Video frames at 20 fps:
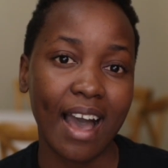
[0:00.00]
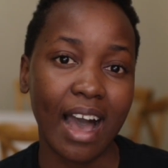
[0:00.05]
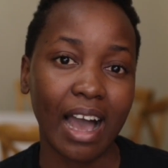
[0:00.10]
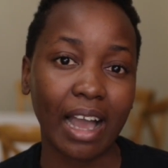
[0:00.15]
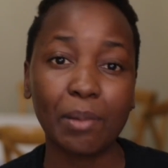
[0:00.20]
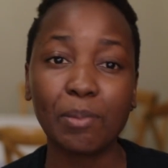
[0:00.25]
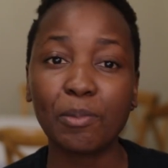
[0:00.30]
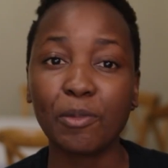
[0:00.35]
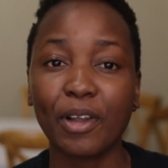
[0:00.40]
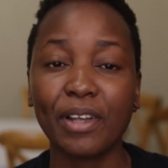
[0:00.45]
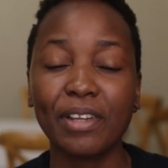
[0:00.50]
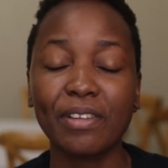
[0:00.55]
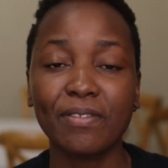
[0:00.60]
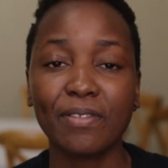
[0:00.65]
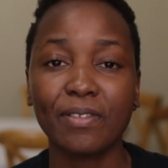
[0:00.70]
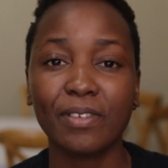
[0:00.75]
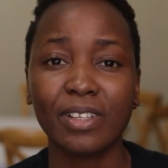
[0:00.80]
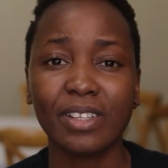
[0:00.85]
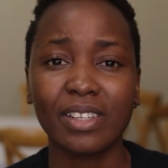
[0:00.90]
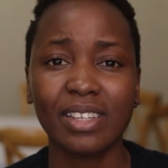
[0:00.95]
I'm
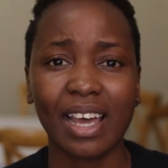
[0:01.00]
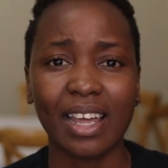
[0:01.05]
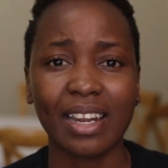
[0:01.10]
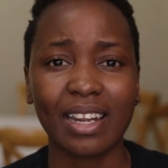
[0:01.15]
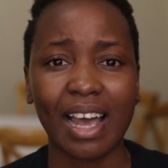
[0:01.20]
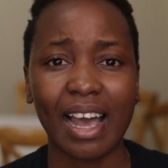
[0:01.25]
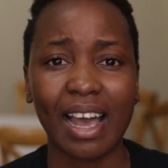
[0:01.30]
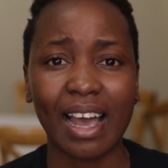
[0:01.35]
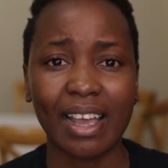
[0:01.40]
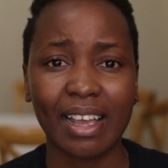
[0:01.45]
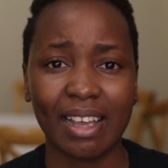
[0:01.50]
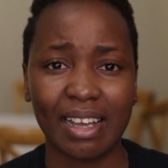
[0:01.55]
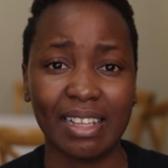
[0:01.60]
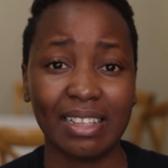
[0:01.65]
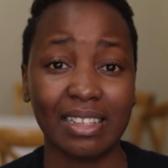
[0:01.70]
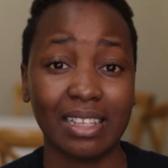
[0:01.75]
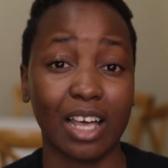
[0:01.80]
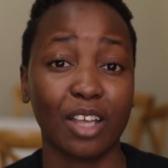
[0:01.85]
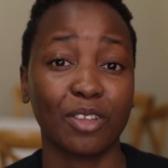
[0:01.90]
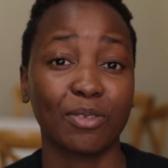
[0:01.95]
grateful that I
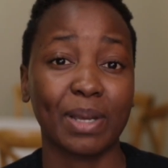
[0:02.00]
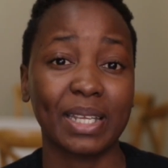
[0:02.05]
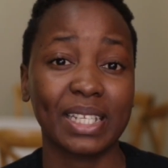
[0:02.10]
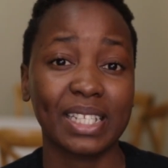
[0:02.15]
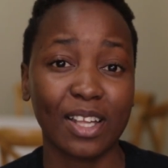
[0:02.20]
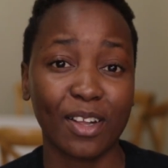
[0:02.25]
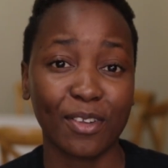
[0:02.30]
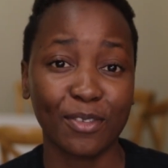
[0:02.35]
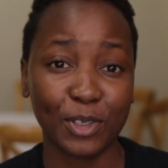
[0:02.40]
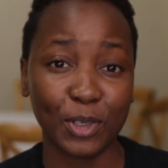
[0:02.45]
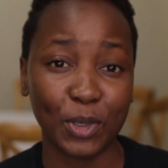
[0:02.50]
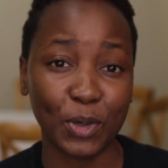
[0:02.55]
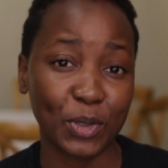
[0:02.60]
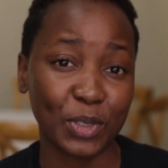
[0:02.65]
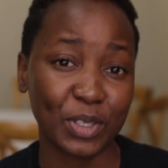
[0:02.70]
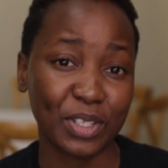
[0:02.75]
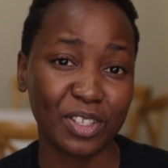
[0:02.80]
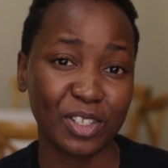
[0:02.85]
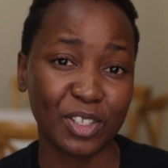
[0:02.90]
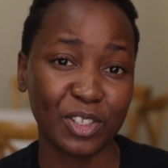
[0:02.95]
allowed myself to go
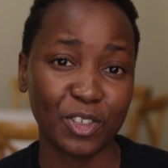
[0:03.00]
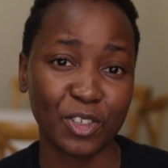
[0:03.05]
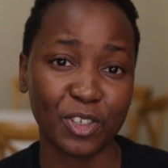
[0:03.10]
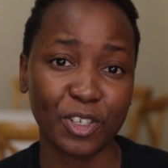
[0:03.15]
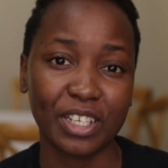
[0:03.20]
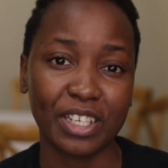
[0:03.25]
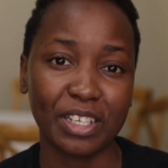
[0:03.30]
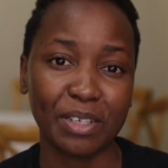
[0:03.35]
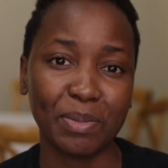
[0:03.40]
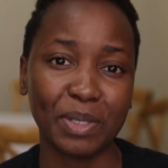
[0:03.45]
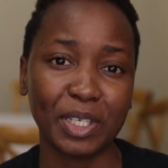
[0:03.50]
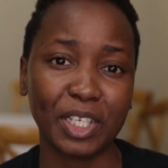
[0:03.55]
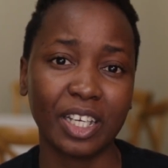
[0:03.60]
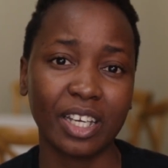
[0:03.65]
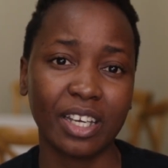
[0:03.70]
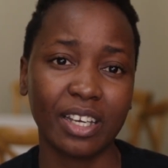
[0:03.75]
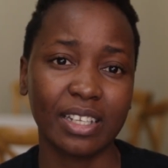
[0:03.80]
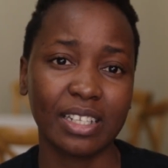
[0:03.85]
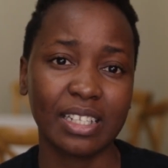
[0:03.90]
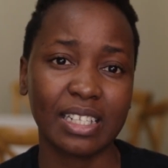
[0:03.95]
into this journey
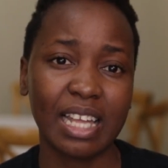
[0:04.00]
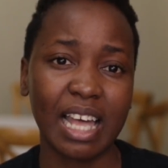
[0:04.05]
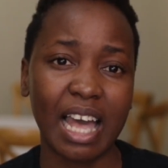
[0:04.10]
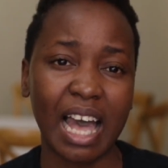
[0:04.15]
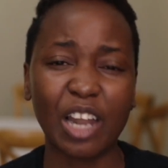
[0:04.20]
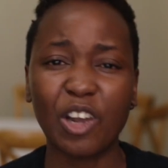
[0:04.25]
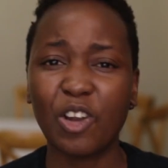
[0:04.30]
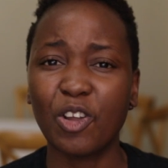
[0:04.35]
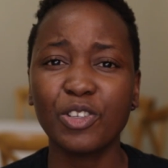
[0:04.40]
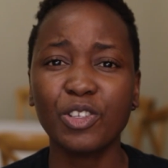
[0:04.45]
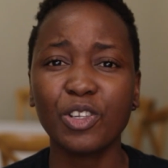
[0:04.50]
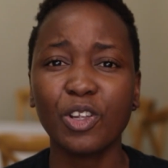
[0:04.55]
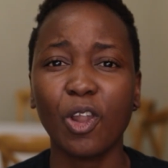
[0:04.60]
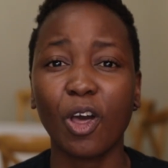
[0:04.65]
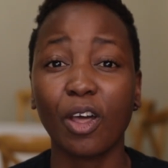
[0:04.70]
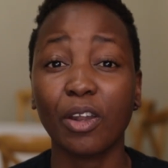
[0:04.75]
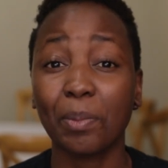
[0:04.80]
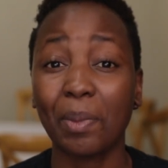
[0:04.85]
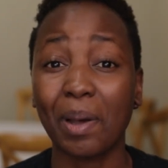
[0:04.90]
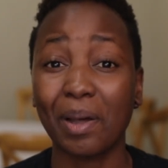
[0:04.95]
because I learned a
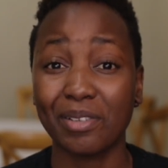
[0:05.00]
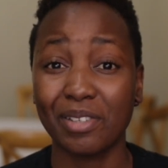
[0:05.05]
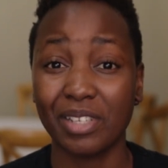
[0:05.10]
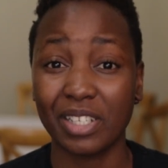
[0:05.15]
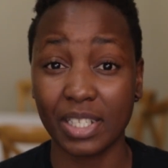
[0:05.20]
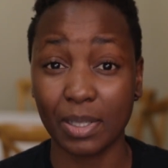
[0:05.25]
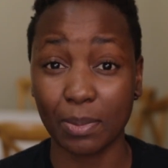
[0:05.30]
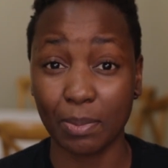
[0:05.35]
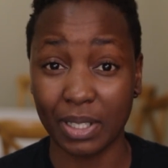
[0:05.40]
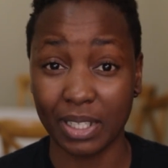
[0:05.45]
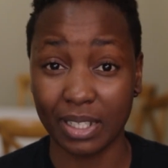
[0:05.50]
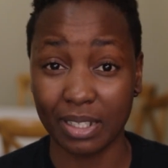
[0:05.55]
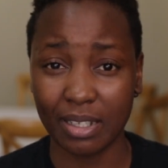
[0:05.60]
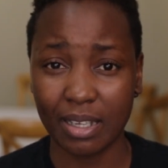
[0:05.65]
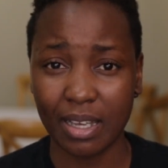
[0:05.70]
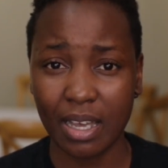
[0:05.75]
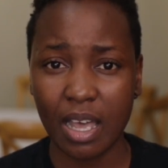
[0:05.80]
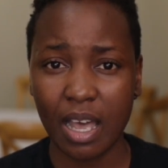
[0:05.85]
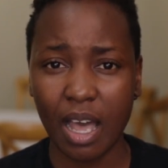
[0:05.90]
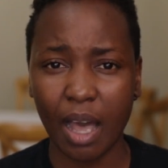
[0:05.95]
lot about discipline,
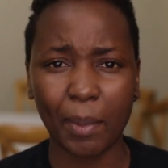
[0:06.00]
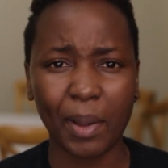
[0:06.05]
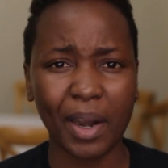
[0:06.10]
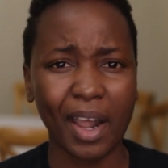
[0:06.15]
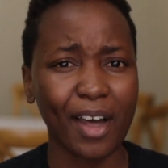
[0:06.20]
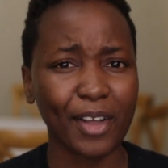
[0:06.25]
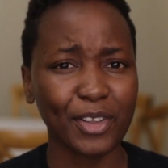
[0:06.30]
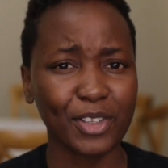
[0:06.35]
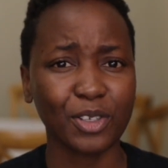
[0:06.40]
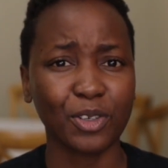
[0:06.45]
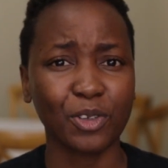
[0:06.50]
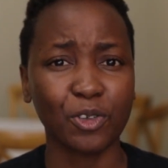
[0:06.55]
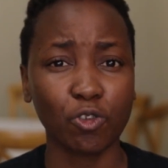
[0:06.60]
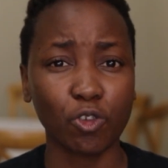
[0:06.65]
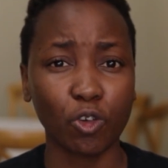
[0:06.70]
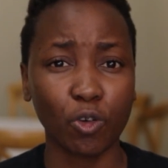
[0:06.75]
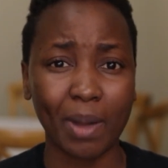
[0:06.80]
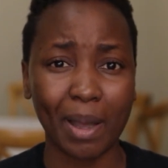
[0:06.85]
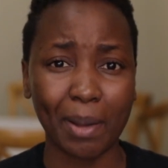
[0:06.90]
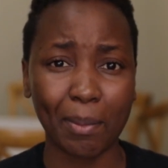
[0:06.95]
about how to
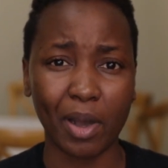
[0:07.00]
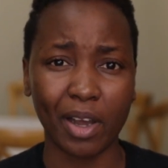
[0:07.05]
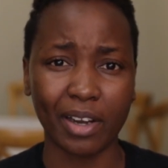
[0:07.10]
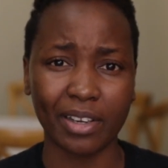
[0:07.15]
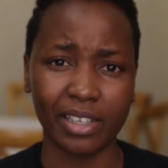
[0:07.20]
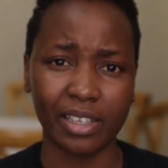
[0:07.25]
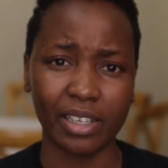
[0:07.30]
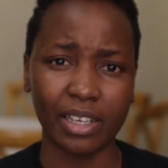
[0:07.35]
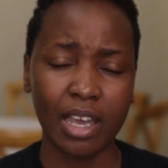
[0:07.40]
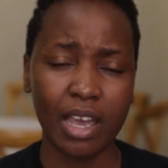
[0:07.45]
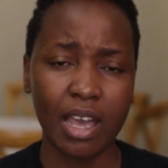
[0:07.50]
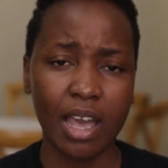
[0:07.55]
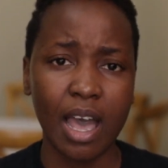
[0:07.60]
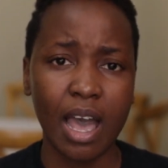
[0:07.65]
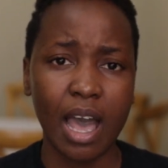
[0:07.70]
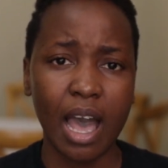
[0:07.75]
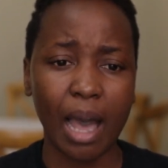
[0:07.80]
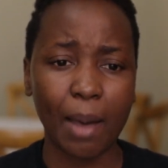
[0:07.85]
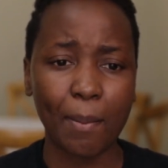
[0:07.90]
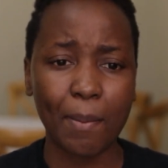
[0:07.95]
control my body,
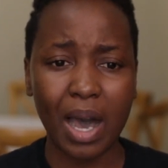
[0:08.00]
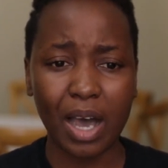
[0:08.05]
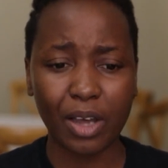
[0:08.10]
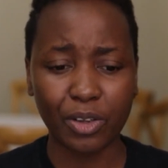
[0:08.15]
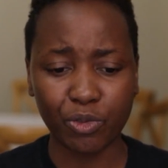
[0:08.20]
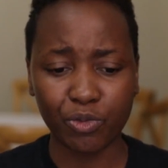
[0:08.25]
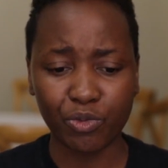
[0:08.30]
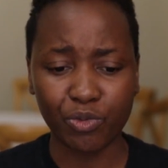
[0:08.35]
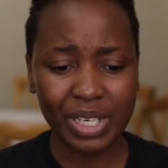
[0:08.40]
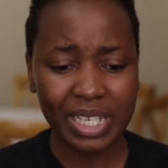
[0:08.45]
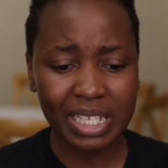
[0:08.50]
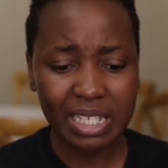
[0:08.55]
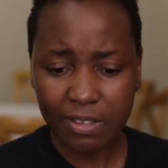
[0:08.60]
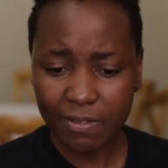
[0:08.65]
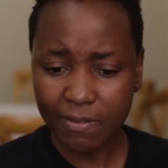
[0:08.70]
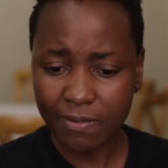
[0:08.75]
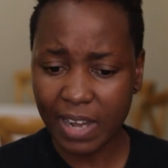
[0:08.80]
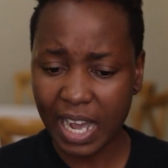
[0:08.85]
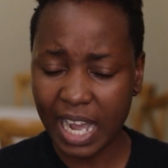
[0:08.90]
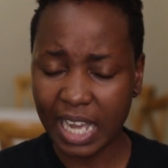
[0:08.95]
about
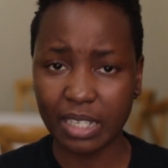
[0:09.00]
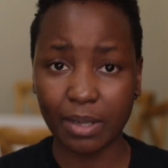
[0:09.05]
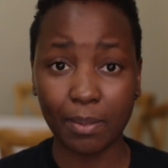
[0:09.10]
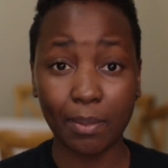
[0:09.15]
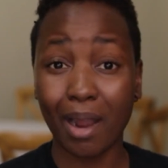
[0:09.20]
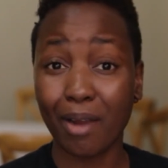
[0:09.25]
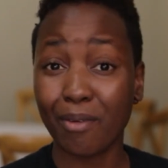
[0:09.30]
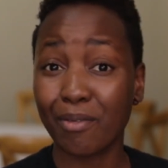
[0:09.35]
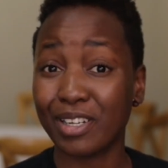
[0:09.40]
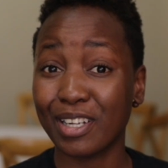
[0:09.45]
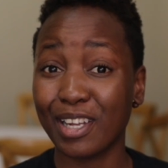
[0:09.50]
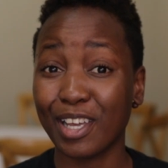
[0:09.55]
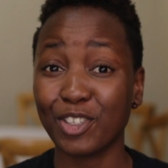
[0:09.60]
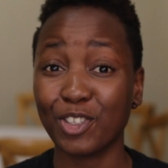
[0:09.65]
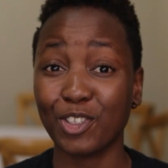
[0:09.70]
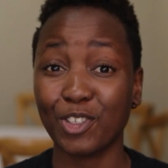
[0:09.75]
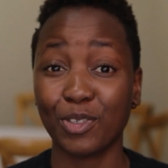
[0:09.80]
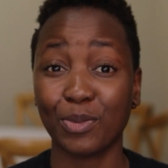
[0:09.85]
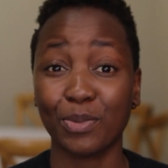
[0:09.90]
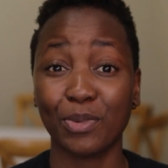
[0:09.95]
redefining my
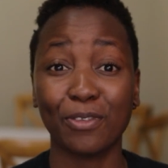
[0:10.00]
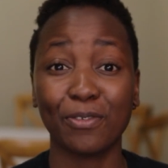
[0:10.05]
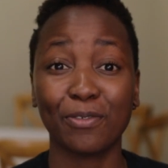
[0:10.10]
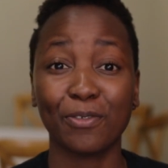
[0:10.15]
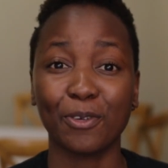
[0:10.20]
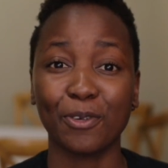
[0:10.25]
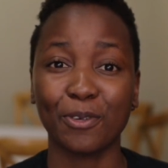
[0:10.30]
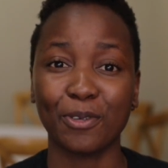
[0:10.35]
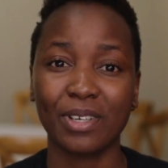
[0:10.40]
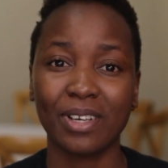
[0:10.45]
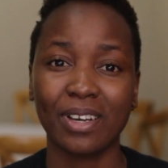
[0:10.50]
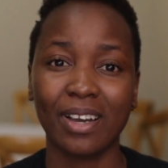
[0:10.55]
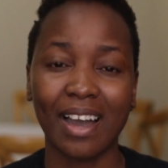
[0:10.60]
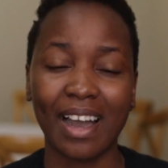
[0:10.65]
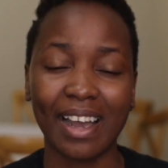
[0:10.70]
relationship with food.